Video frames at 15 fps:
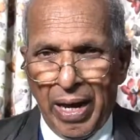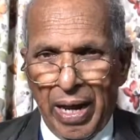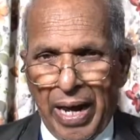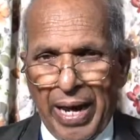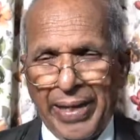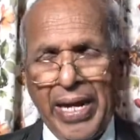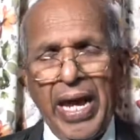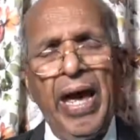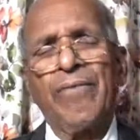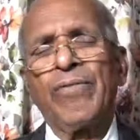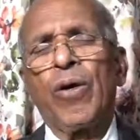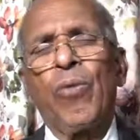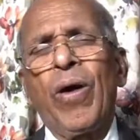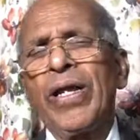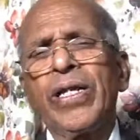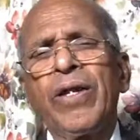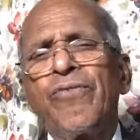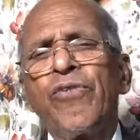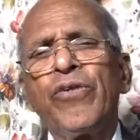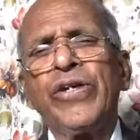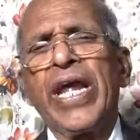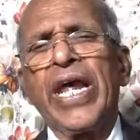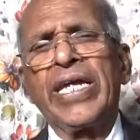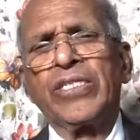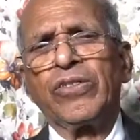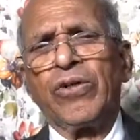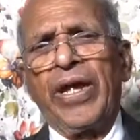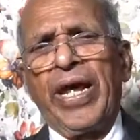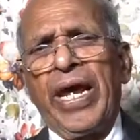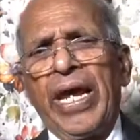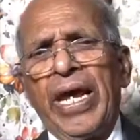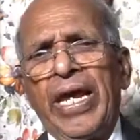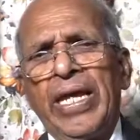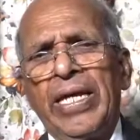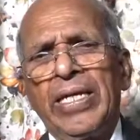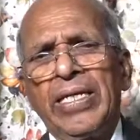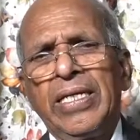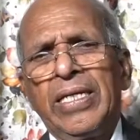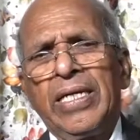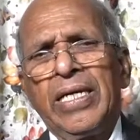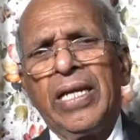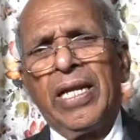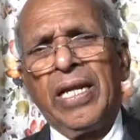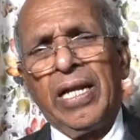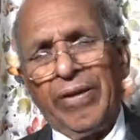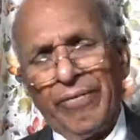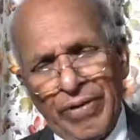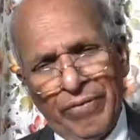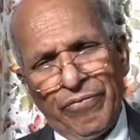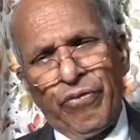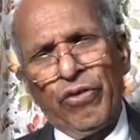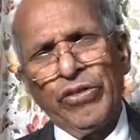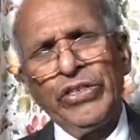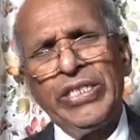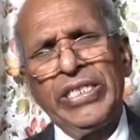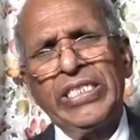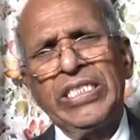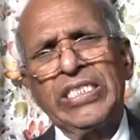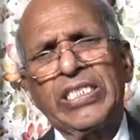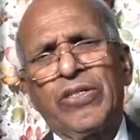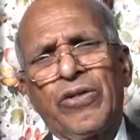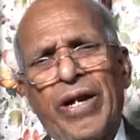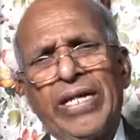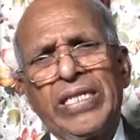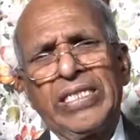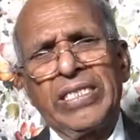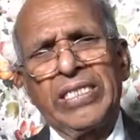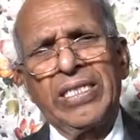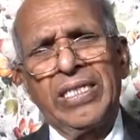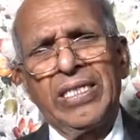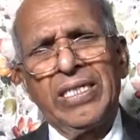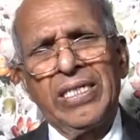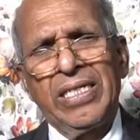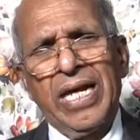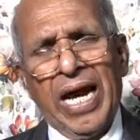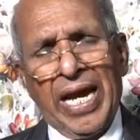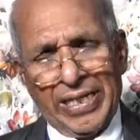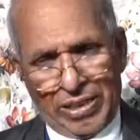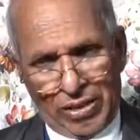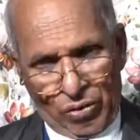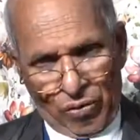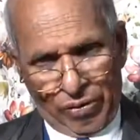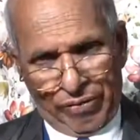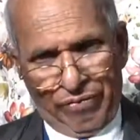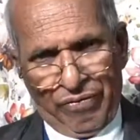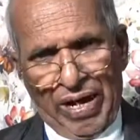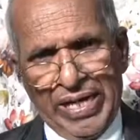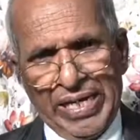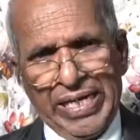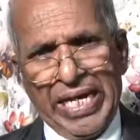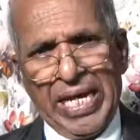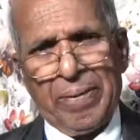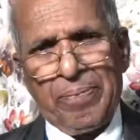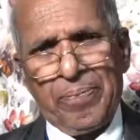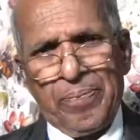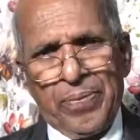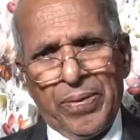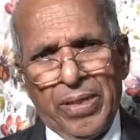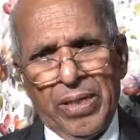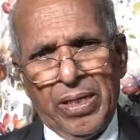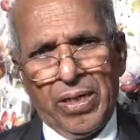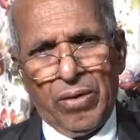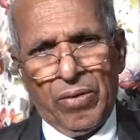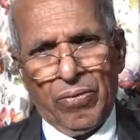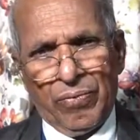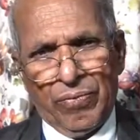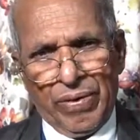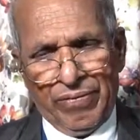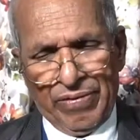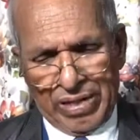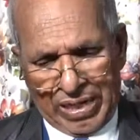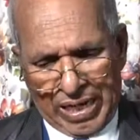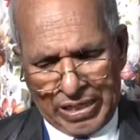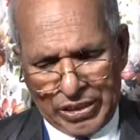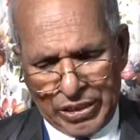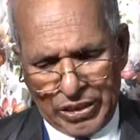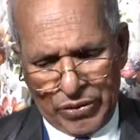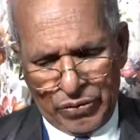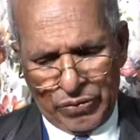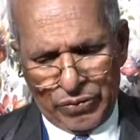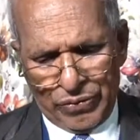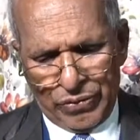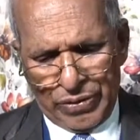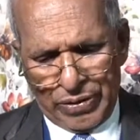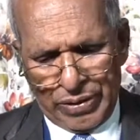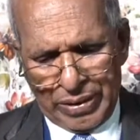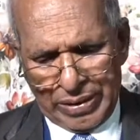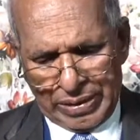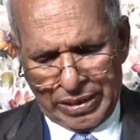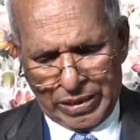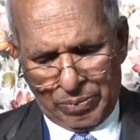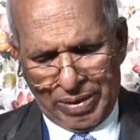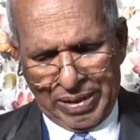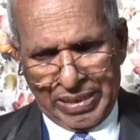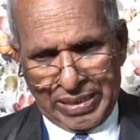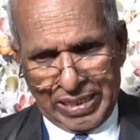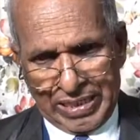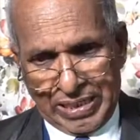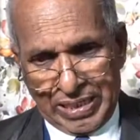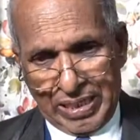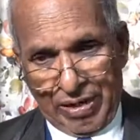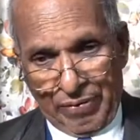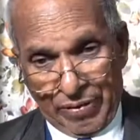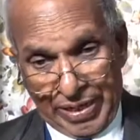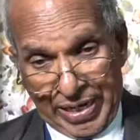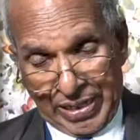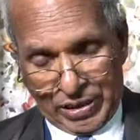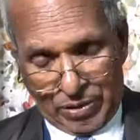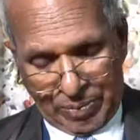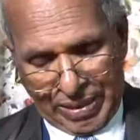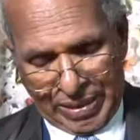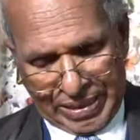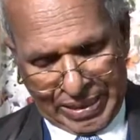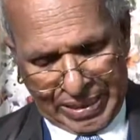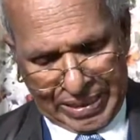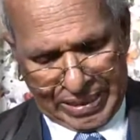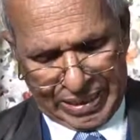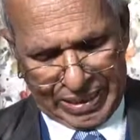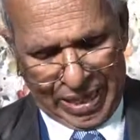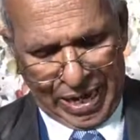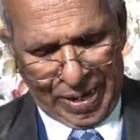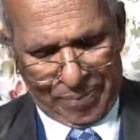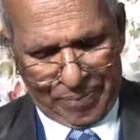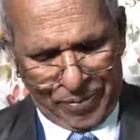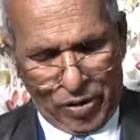And have a wonderful day today, living for Jesus Christ and glorifying Him. We will continue this meditation in our next meditation time.